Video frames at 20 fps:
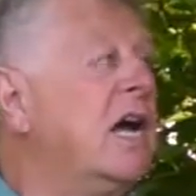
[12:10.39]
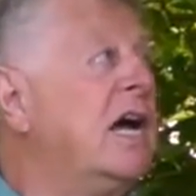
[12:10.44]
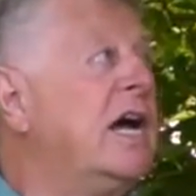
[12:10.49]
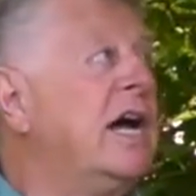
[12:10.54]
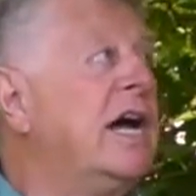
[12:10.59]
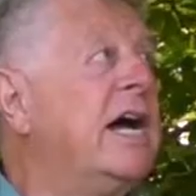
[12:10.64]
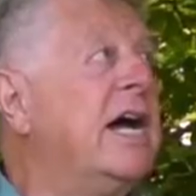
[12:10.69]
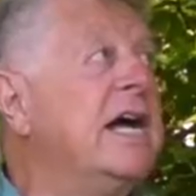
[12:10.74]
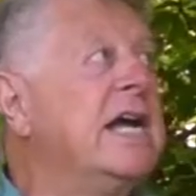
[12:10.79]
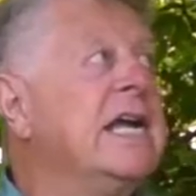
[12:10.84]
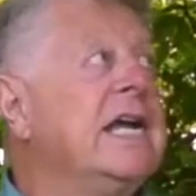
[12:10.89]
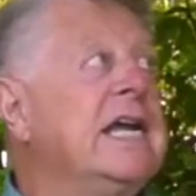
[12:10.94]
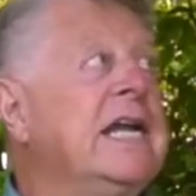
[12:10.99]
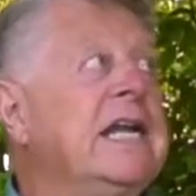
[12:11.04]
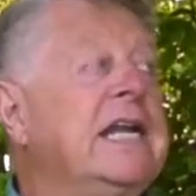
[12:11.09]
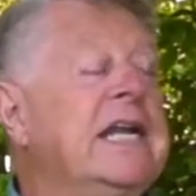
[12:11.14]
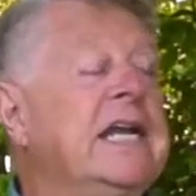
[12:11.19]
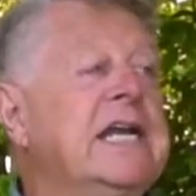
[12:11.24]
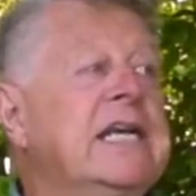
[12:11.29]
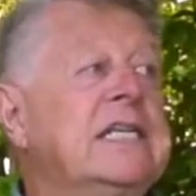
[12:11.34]

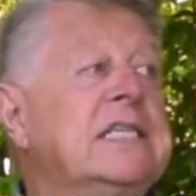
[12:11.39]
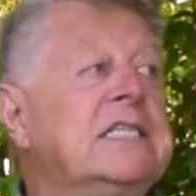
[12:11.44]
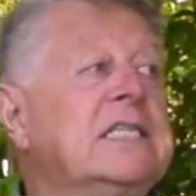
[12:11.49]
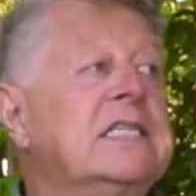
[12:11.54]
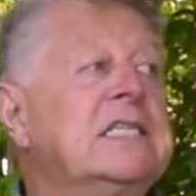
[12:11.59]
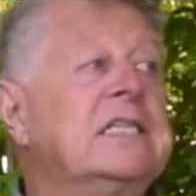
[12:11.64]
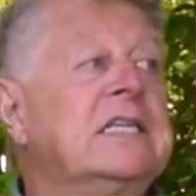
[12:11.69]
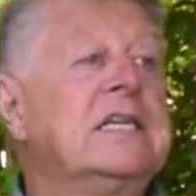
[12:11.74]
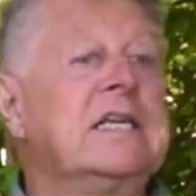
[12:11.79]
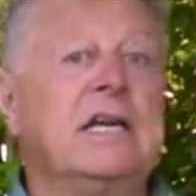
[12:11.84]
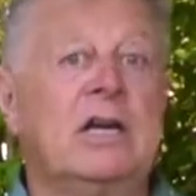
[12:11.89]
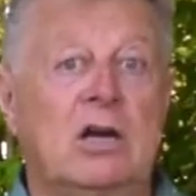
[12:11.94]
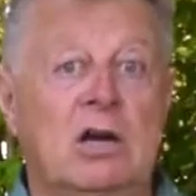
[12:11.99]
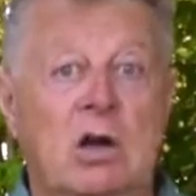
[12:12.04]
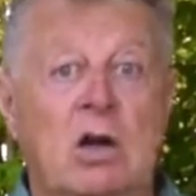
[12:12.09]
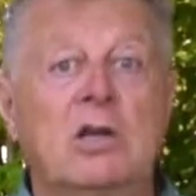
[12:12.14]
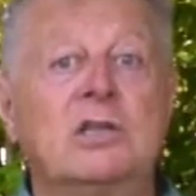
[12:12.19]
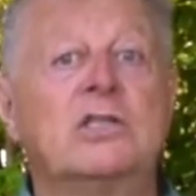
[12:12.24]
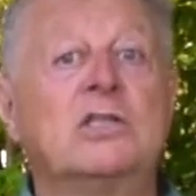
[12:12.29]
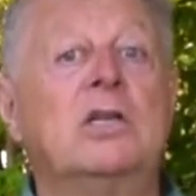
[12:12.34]
It is
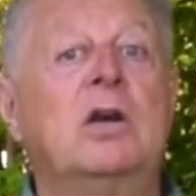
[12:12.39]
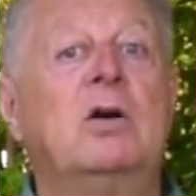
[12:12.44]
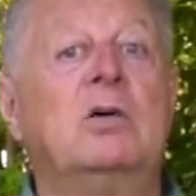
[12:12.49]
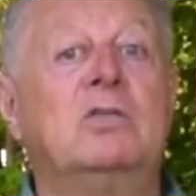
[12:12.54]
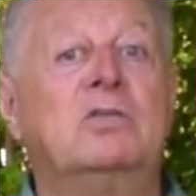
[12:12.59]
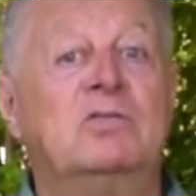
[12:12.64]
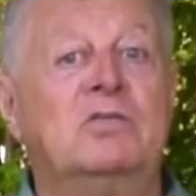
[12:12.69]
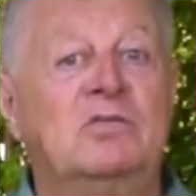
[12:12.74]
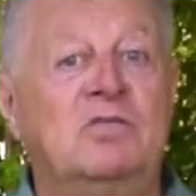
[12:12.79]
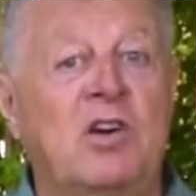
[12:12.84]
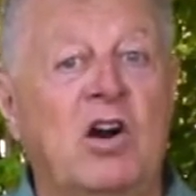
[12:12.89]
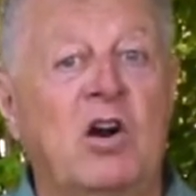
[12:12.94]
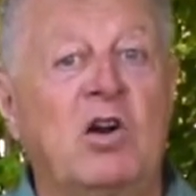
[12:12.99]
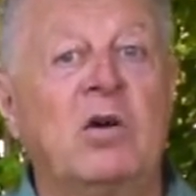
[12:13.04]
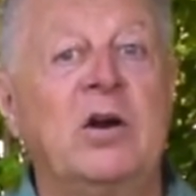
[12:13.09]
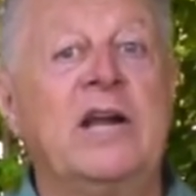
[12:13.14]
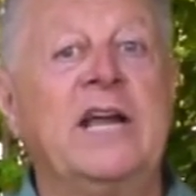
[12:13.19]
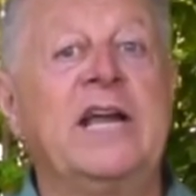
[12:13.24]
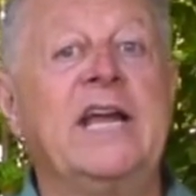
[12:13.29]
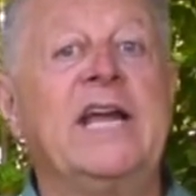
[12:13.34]
also
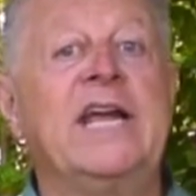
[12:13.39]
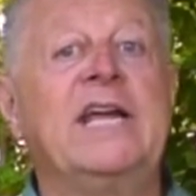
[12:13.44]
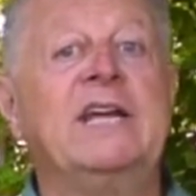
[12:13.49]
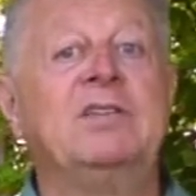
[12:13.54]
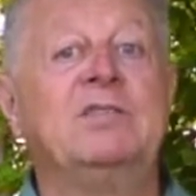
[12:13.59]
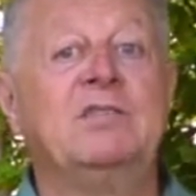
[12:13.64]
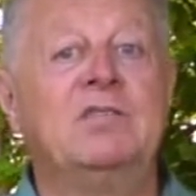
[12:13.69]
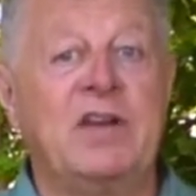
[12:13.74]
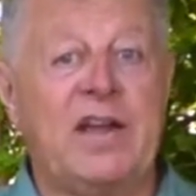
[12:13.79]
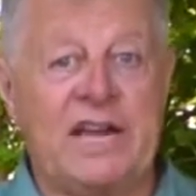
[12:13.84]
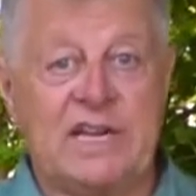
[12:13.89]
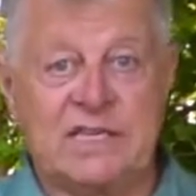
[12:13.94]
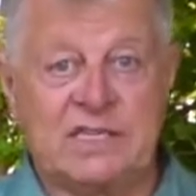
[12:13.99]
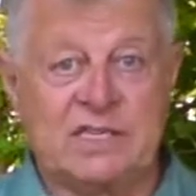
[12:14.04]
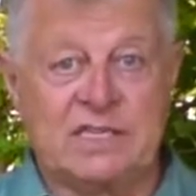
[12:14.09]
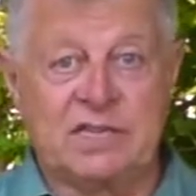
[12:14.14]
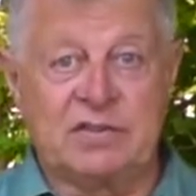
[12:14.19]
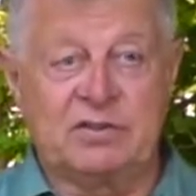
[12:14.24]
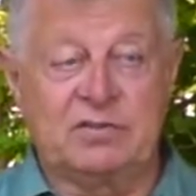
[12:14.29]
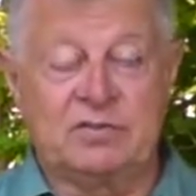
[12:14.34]
very
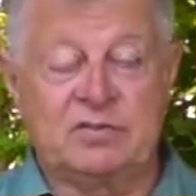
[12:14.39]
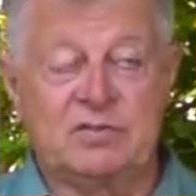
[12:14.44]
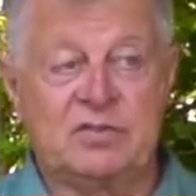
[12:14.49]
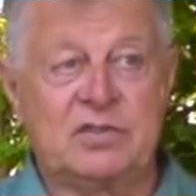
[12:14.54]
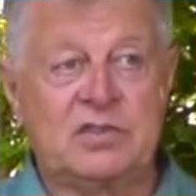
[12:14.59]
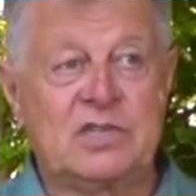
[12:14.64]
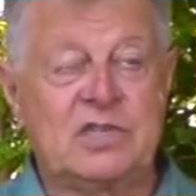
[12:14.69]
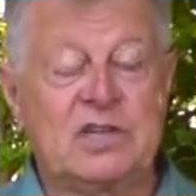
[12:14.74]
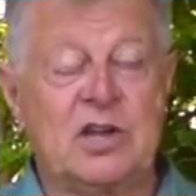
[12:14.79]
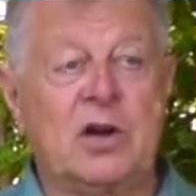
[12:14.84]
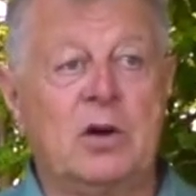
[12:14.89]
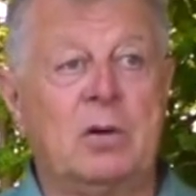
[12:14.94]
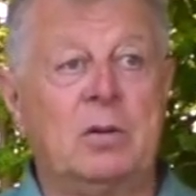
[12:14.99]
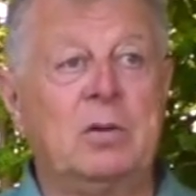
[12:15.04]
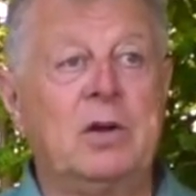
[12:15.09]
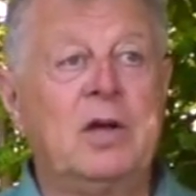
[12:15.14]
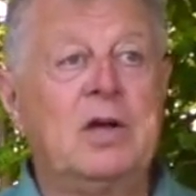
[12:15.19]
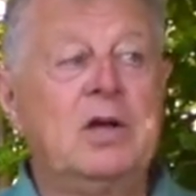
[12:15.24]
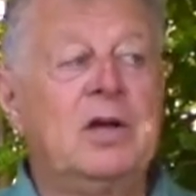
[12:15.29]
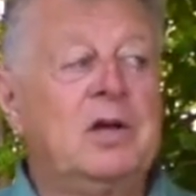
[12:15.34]
invasive.
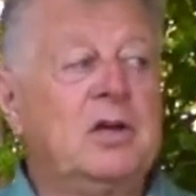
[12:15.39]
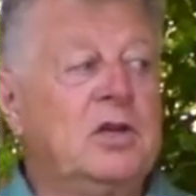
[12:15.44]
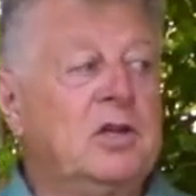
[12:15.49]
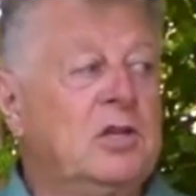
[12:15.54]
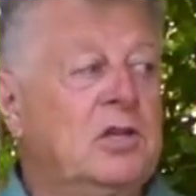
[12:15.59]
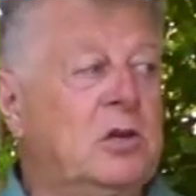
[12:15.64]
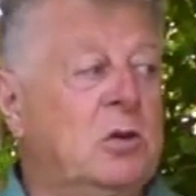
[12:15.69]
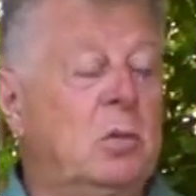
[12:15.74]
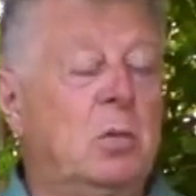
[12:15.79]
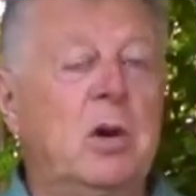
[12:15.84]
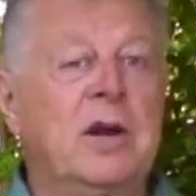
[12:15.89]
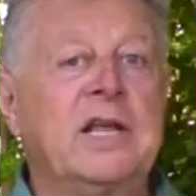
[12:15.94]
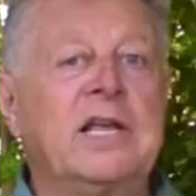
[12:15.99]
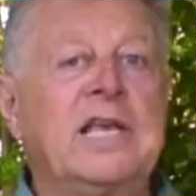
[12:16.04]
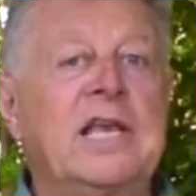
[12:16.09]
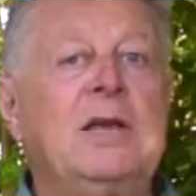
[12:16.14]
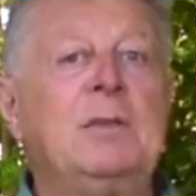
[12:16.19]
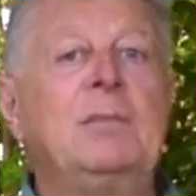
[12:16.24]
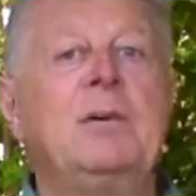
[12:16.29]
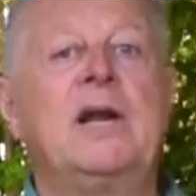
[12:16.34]
So you want
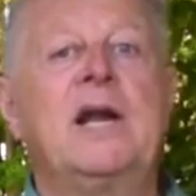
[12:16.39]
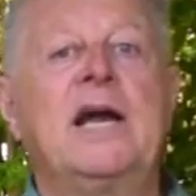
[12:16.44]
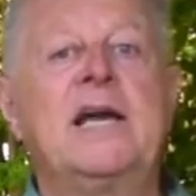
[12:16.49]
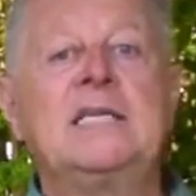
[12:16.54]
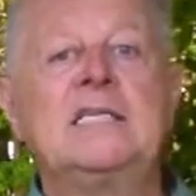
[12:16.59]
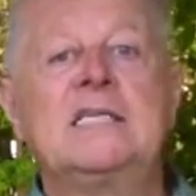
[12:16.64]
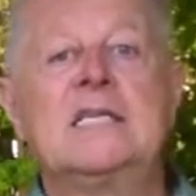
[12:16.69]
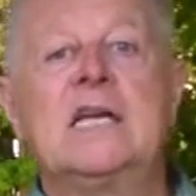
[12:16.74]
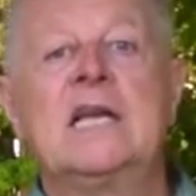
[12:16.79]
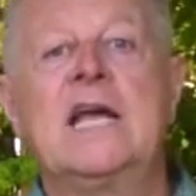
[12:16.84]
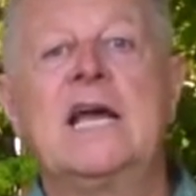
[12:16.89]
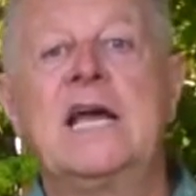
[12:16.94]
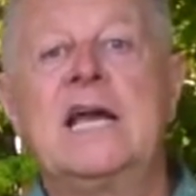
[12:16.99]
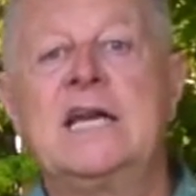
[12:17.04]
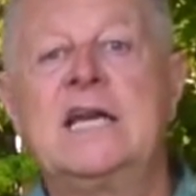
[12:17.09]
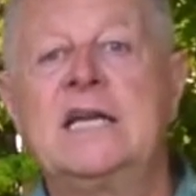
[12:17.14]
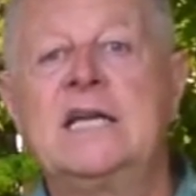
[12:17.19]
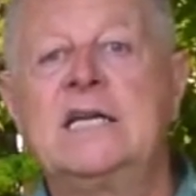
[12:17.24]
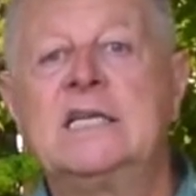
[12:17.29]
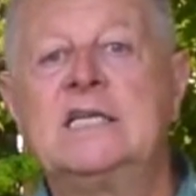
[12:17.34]
to keep it
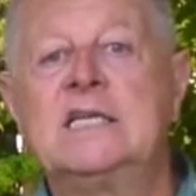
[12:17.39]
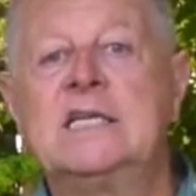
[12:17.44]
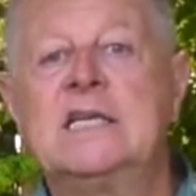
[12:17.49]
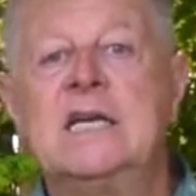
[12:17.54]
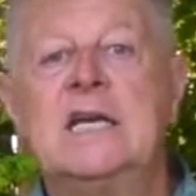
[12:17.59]
isolated.